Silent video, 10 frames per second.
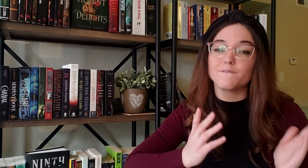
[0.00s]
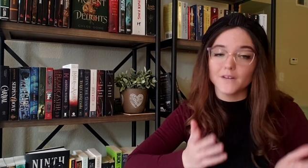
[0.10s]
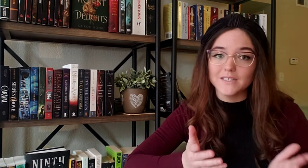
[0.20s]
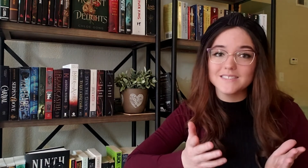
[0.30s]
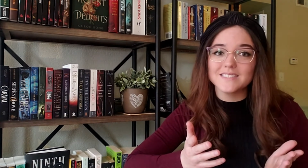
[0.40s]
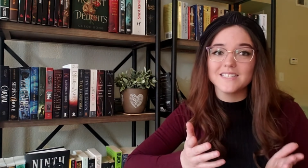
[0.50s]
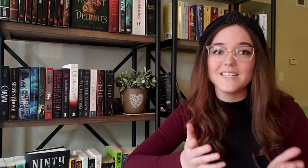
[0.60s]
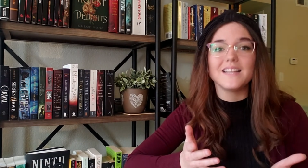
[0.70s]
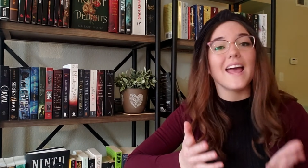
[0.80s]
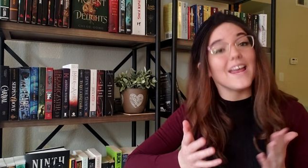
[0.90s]
first
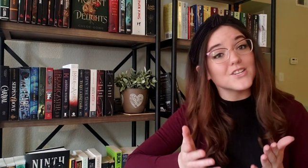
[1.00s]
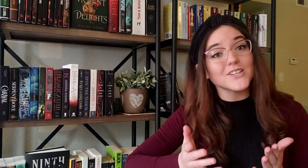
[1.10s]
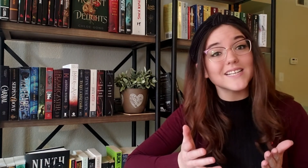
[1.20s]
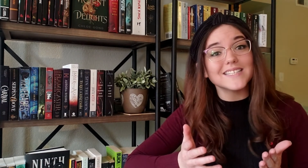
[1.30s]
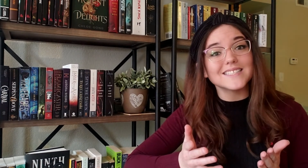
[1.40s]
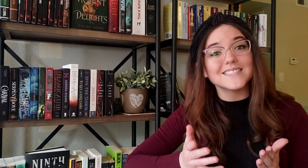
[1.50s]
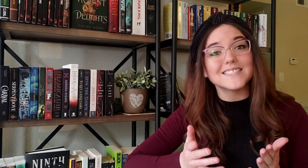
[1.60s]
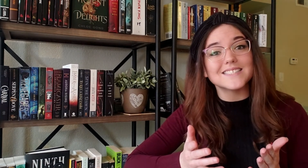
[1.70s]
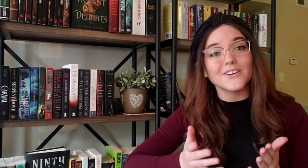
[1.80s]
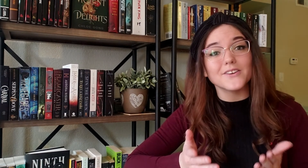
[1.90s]
entry into
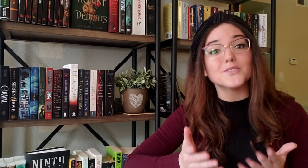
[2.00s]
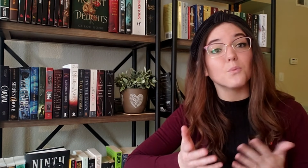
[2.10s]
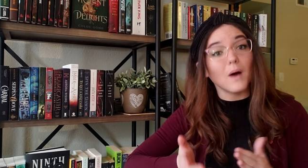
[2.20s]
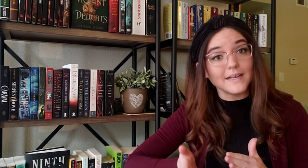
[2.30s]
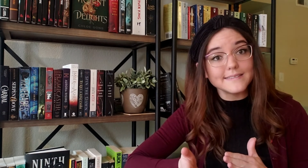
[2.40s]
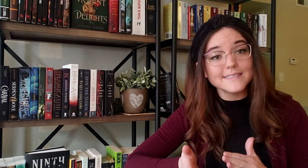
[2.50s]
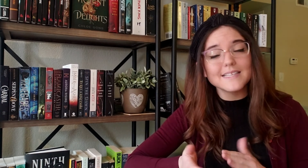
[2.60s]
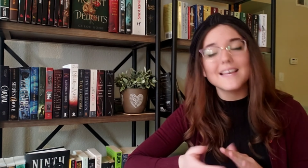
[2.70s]
this series was.